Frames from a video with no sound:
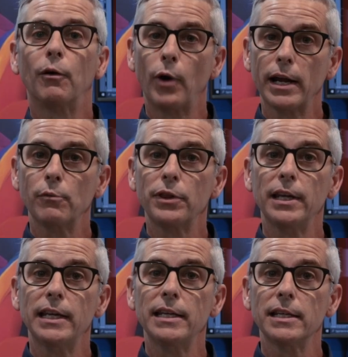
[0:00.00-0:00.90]
right
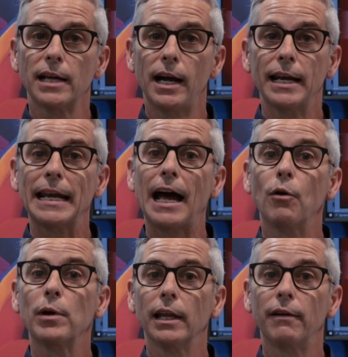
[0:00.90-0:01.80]
within InDesign and how
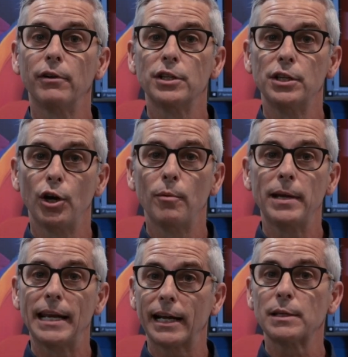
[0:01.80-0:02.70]
we leverage
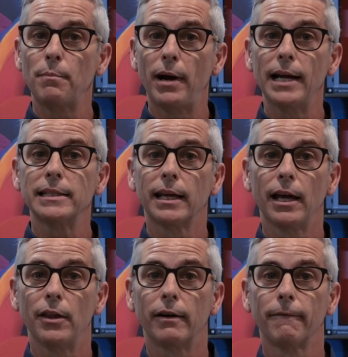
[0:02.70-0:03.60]
Adobe and XMPie
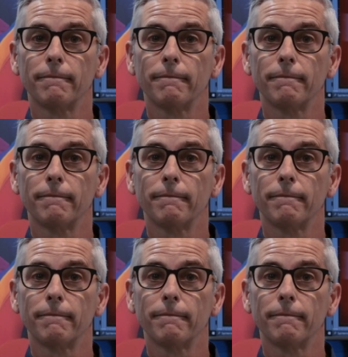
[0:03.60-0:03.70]
together.